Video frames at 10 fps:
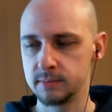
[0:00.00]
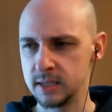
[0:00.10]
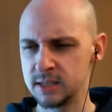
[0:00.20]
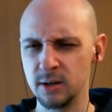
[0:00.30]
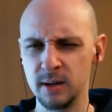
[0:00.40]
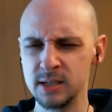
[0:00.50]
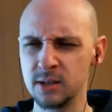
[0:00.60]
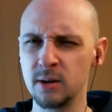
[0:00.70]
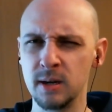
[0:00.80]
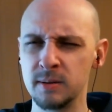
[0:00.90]
Is there
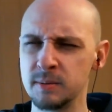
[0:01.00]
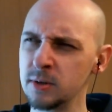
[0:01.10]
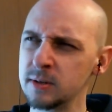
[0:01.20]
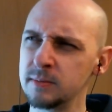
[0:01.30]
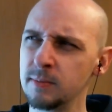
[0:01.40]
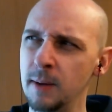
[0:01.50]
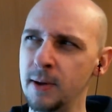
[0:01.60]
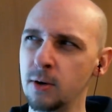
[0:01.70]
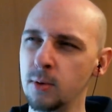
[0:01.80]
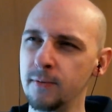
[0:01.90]
a
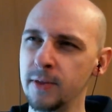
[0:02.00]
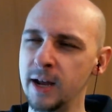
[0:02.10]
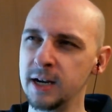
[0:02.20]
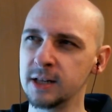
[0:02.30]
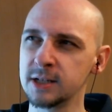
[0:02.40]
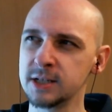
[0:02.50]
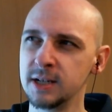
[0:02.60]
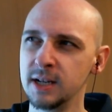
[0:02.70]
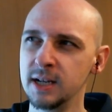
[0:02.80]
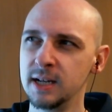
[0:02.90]
better word for that in English?
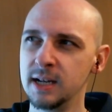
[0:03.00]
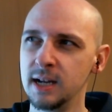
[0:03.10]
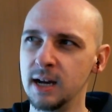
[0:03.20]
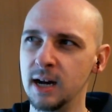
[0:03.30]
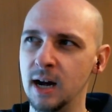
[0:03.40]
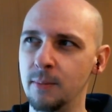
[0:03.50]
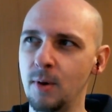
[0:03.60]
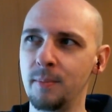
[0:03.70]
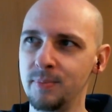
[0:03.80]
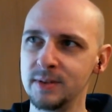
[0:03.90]

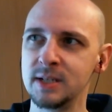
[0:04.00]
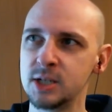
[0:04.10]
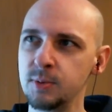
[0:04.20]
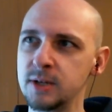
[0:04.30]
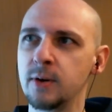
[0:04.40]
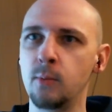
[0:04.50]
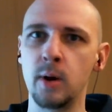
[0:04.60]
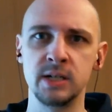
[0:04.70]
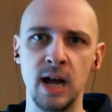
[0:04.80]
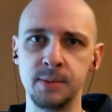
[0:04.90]
Well, to switch from
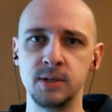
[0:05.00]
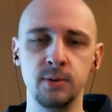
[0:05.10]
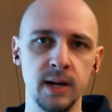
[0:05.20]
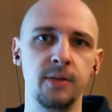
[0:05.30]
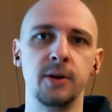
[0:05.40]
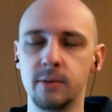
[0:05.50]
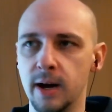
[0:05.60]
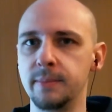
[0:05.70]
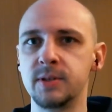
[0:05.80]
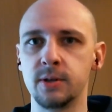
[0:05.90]
one job to another,
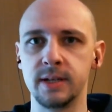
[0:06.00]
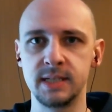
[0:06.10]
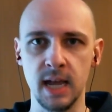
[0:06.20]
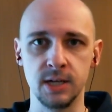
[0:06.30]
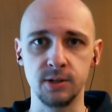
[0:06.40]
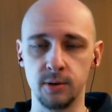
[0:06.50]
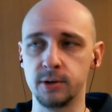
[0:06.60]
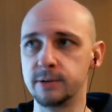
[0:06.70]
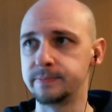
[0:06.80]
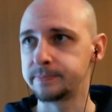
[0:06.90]
right? So that's
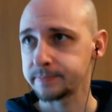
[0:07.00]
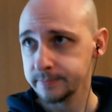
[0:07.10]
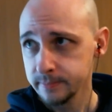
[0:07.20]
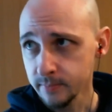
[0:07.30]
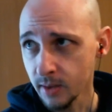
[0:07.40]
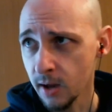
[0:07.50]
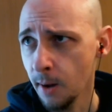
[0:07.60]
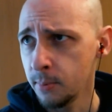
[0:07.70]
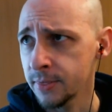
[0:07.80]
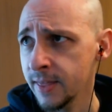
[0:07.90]
tenshoku. I'll
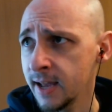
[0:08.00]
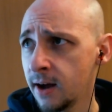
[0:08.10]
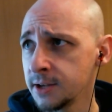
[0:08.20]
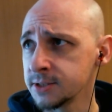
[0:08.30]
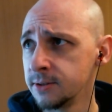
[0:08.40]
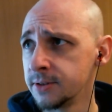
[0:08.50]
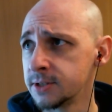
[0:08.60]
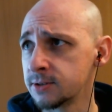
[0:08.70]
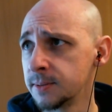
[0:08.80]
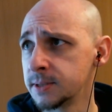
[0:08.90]
put that also in the
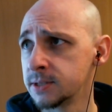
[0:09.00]
description.